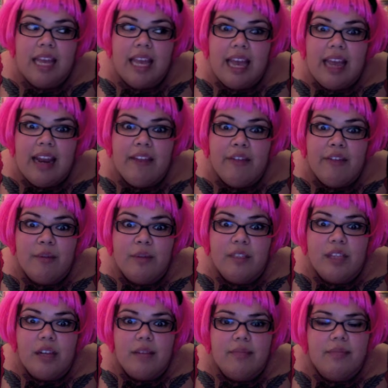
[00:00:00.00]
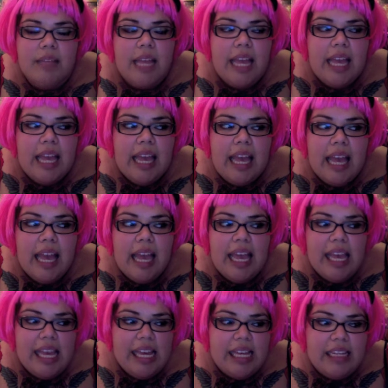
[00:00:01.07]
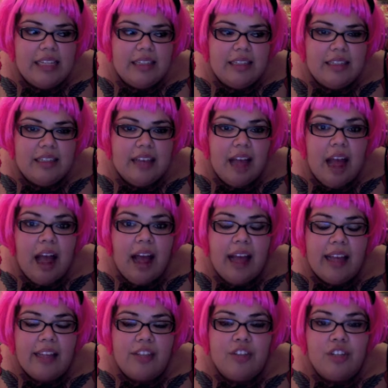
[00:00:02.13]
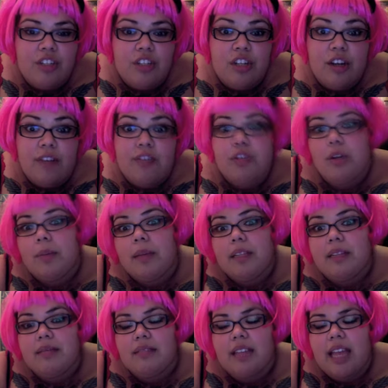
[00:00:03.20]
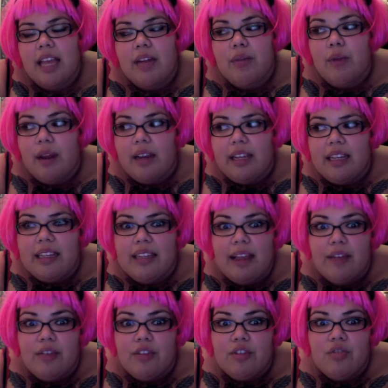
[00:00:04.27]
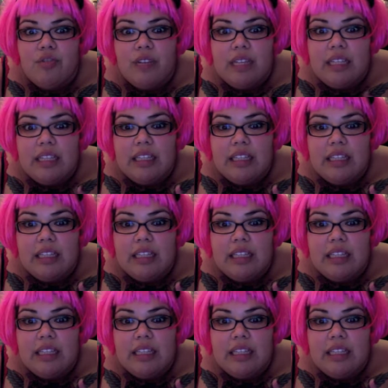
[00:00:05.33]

and everyone saw, and I just took off screaming and running down the street,